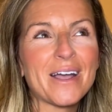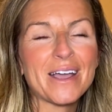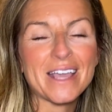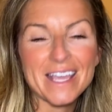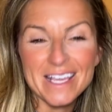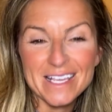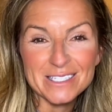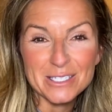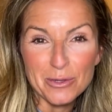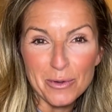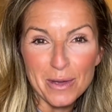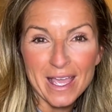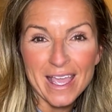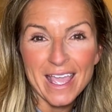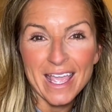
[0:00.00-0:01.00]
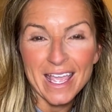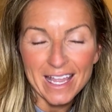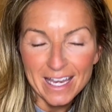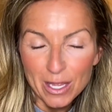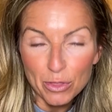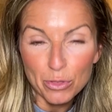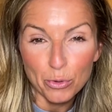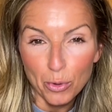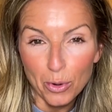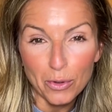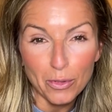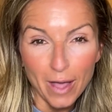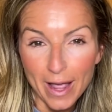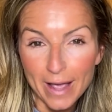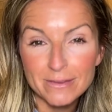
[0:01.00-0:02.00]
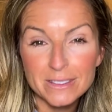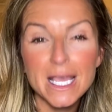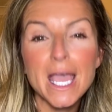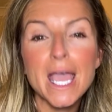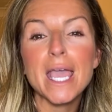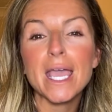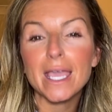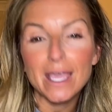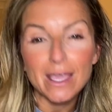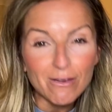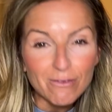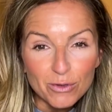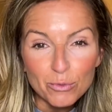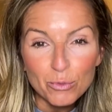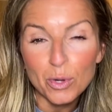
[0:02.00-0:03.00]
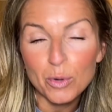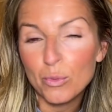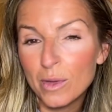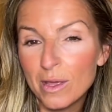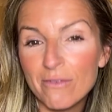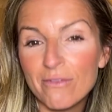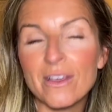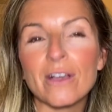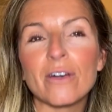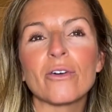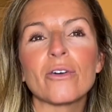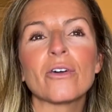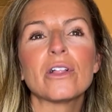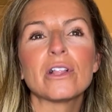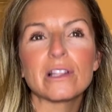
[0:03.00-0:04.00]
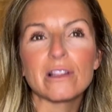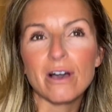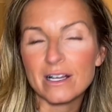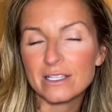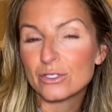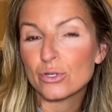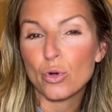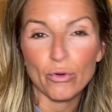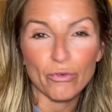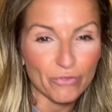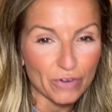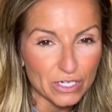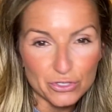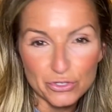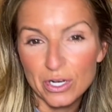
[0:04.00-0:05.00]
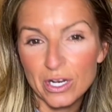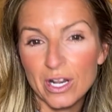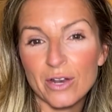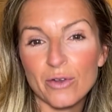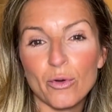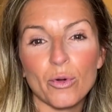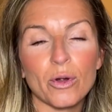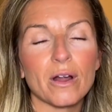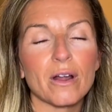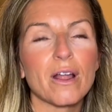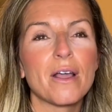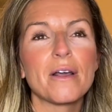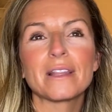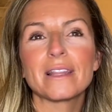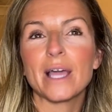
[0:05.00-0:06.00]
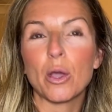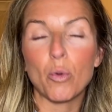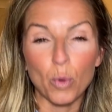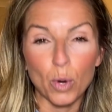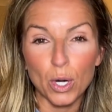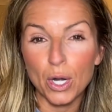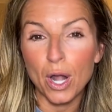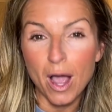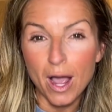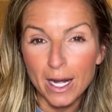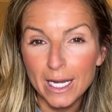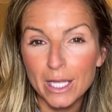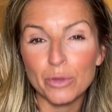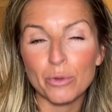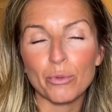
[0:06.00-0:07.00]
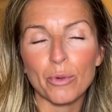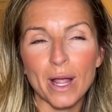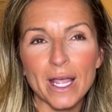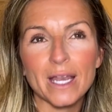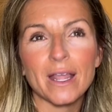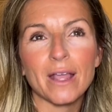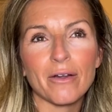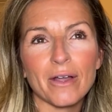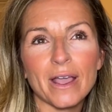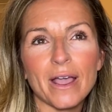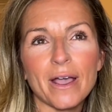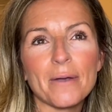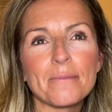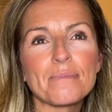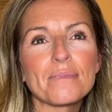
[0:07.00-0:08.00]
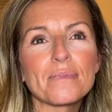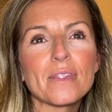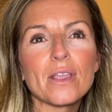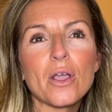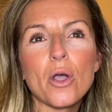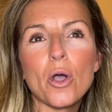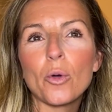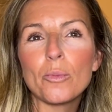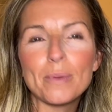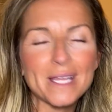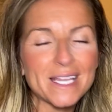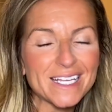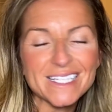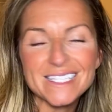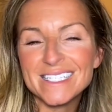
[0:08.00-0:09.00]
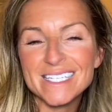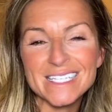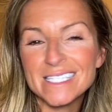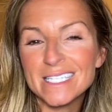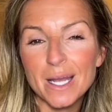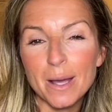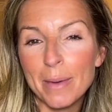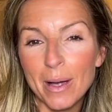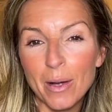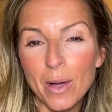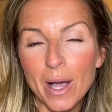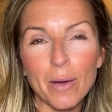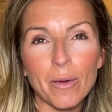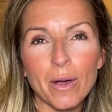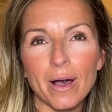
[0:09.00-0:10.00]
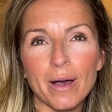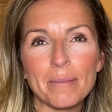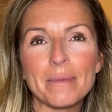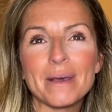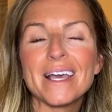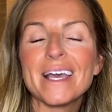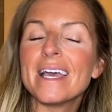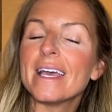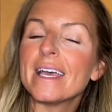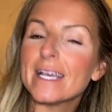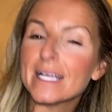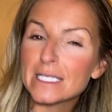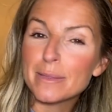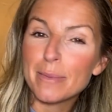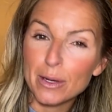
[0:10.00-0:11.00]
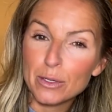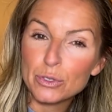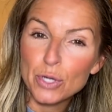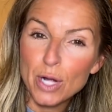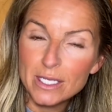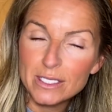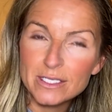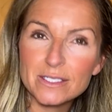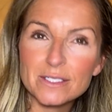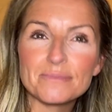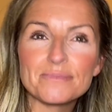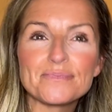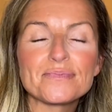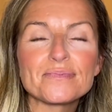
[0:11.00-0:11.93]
he's doing in and through our lives, even when we feel lost or frustrated or like we're not in the right area. Obedience isn't about outcome. It's about trust.